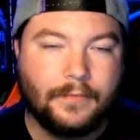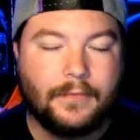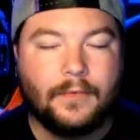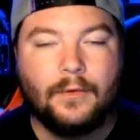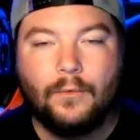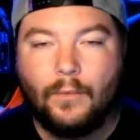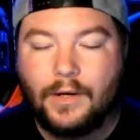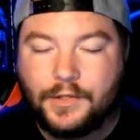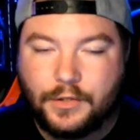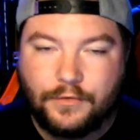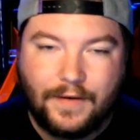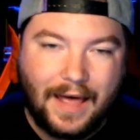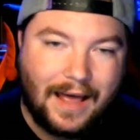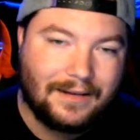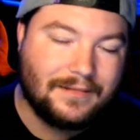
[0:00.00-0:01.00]
Once you've
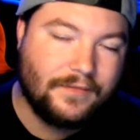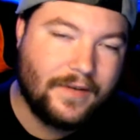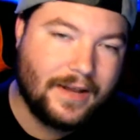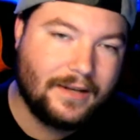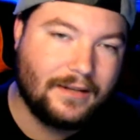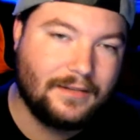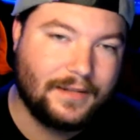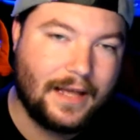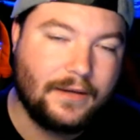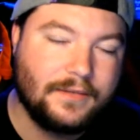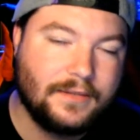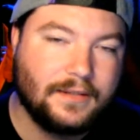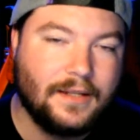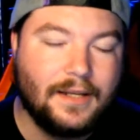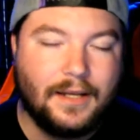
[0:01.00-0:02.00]
activated
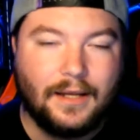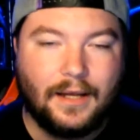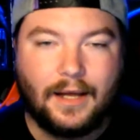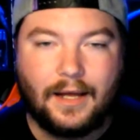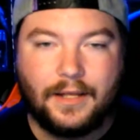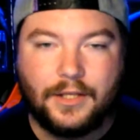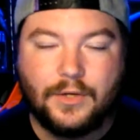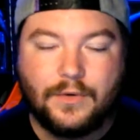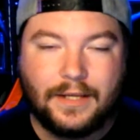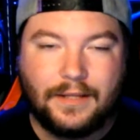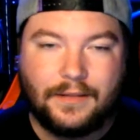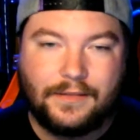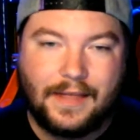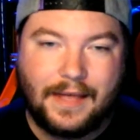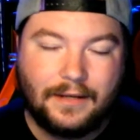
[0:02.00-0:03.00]
Klaus, you
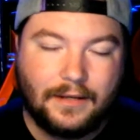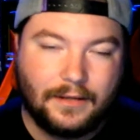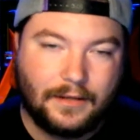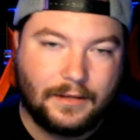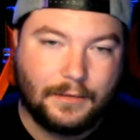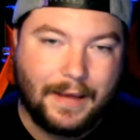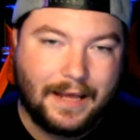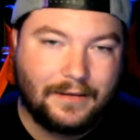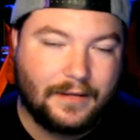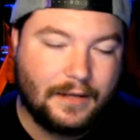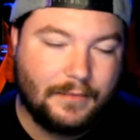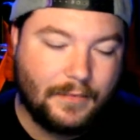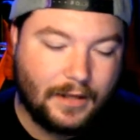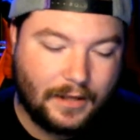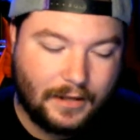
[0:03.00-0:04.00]
can then command
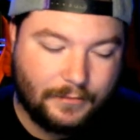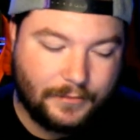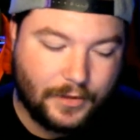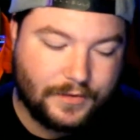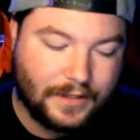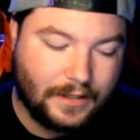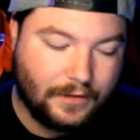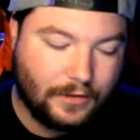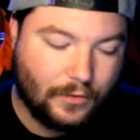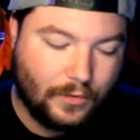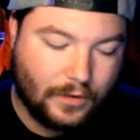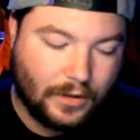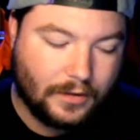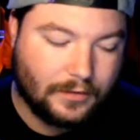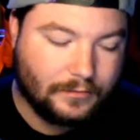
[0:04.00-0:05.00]
him using
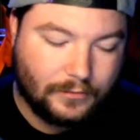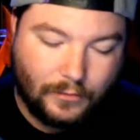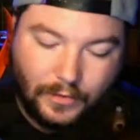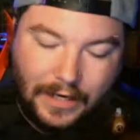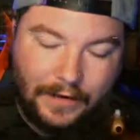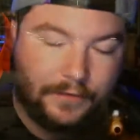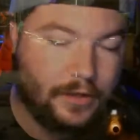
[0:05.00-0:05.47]
whatever your